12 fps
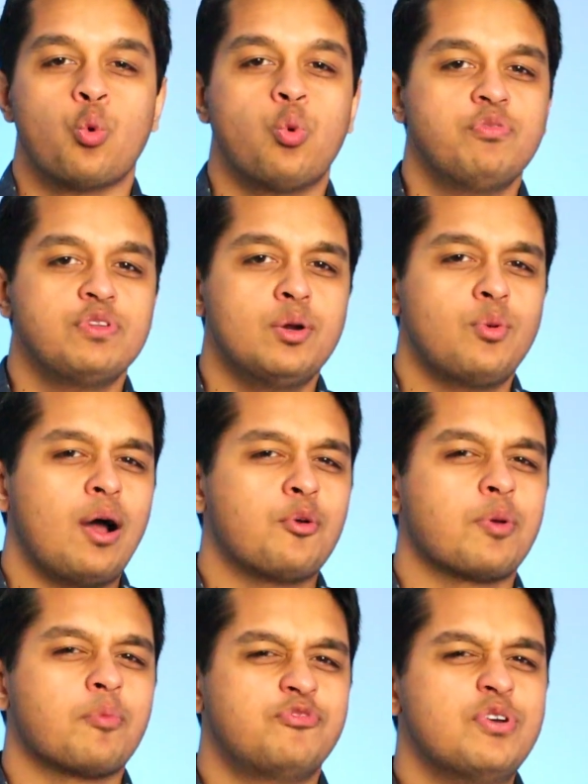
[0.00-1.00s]
Roughly
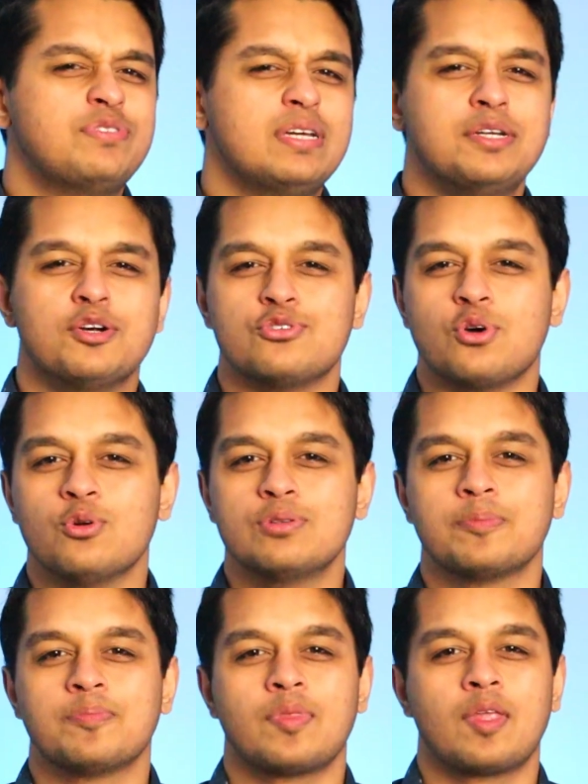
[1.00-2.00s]
around fifteen years
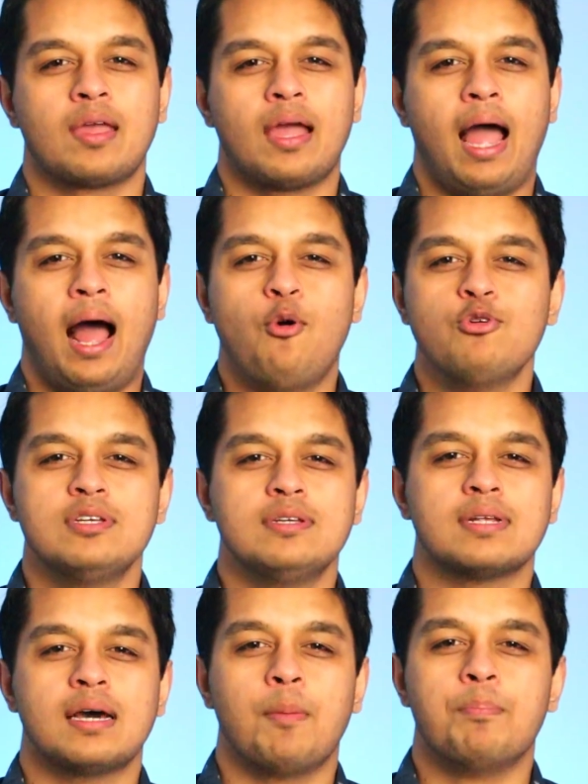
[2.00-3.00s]
old, I
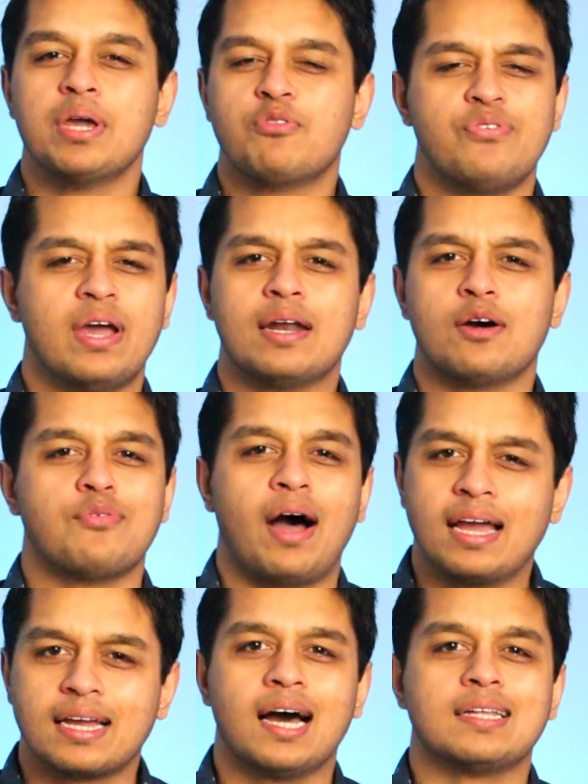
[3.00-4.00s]
wasn't a big fan of
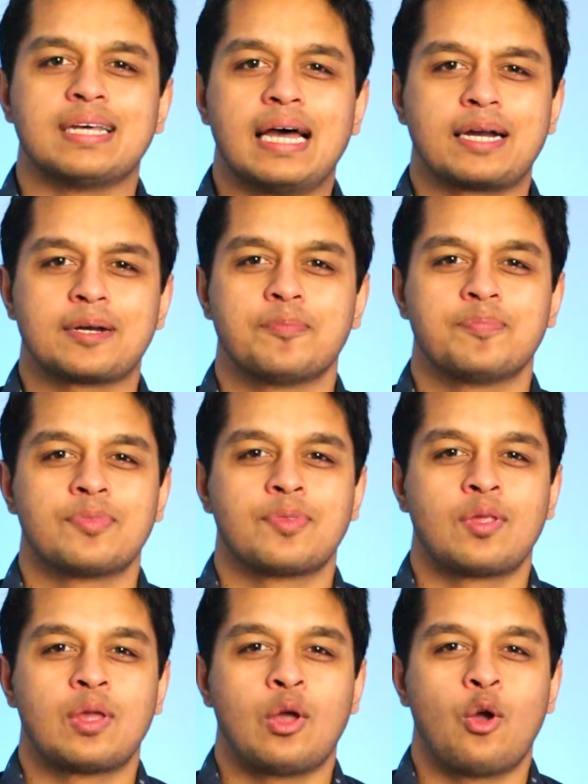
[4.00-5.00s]
eye contact.
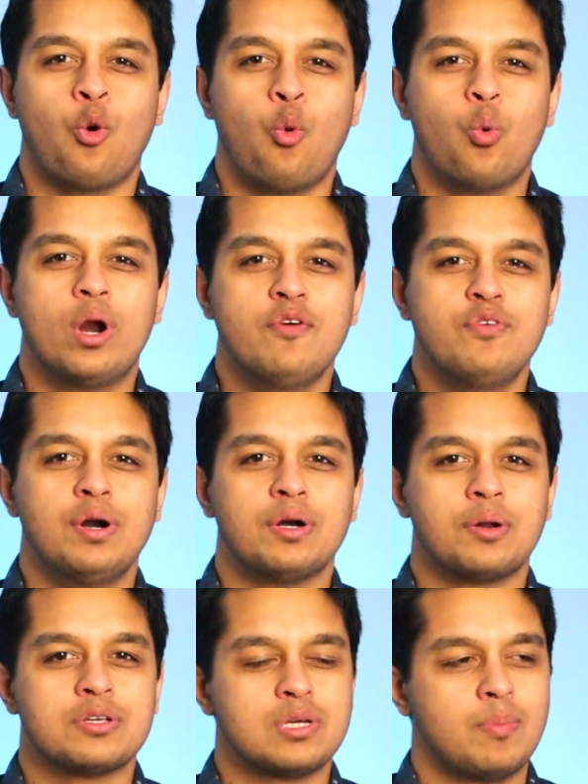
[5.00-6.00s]

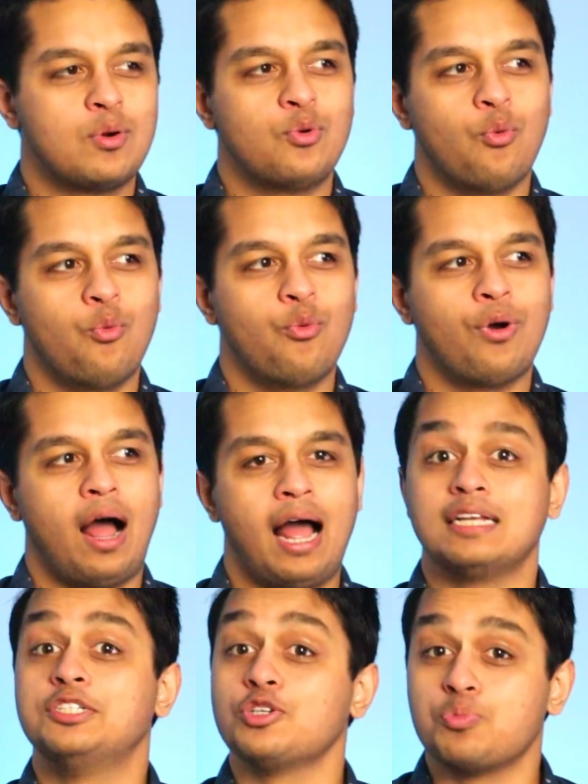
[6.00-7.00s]
Whenever someone
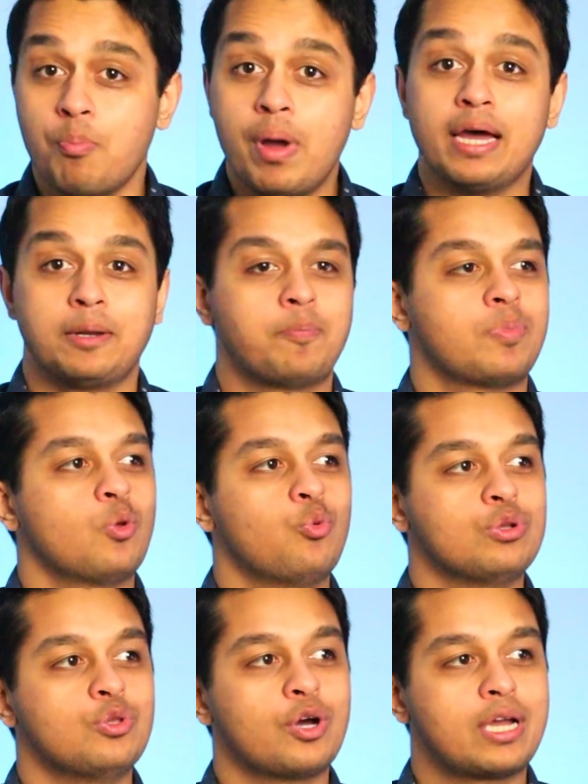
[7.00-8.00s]
I just met
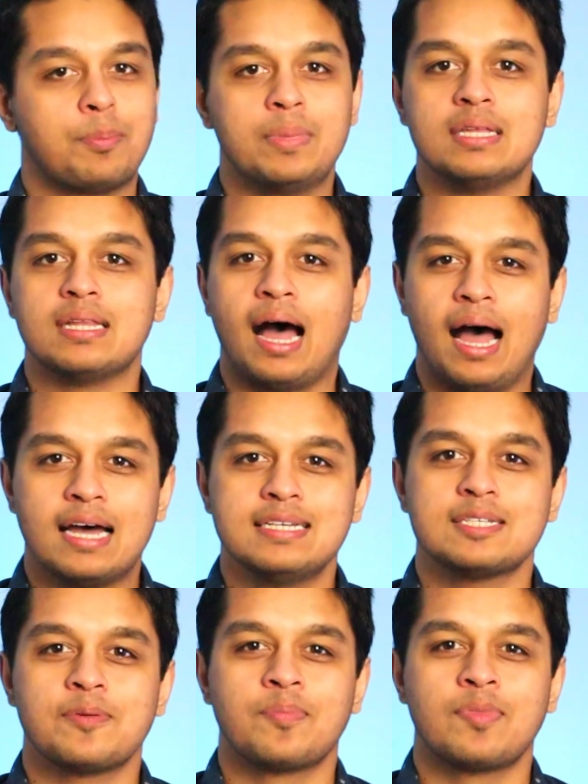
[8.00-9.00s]
would look at me in the
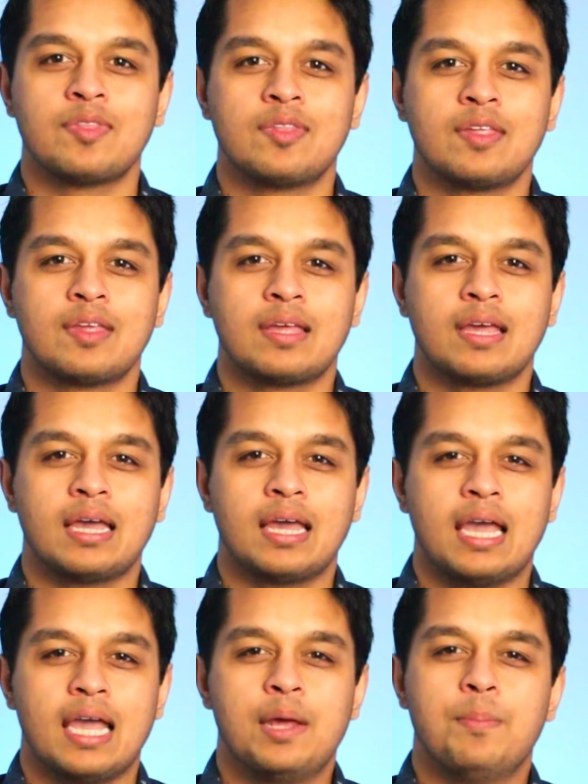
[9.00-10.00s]
eyes,
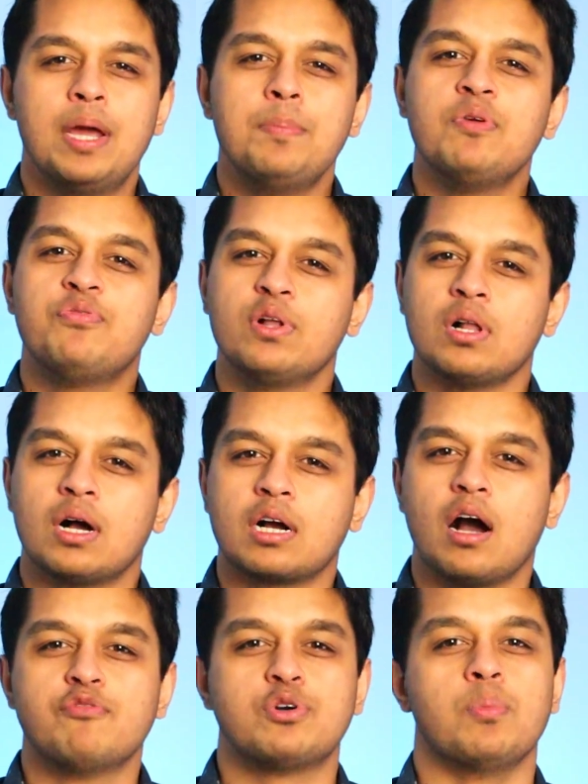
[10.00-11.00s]
it made me feel
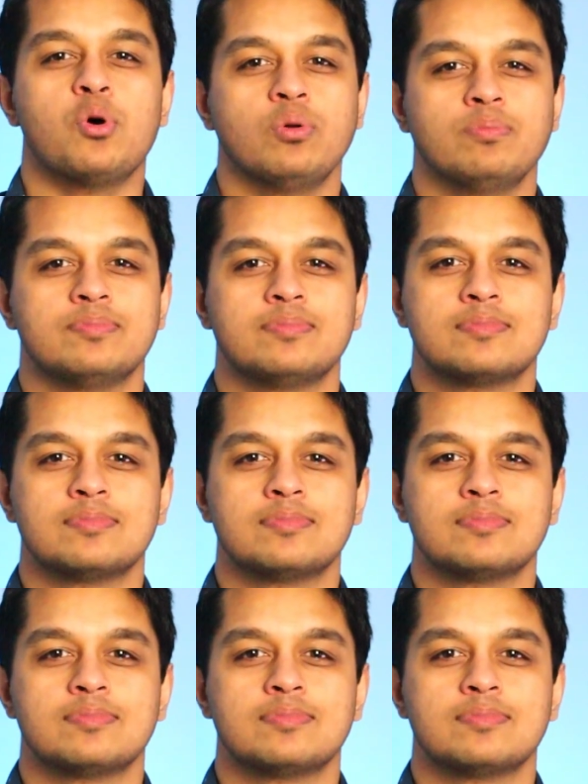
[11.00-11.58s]
uncomfortable.